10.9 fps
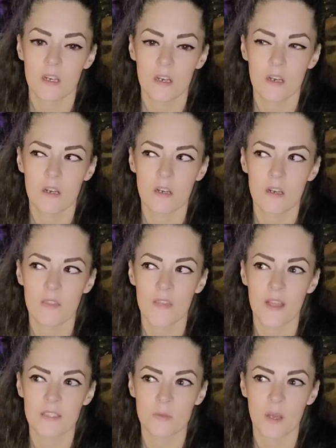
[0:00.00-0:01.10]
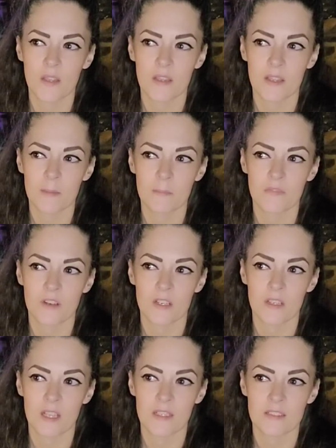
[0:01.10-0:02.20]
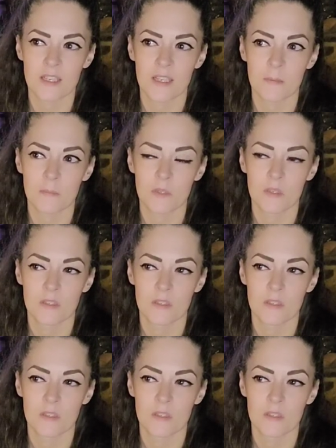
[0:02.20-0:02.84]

Oh, that's why the lamp fell last time.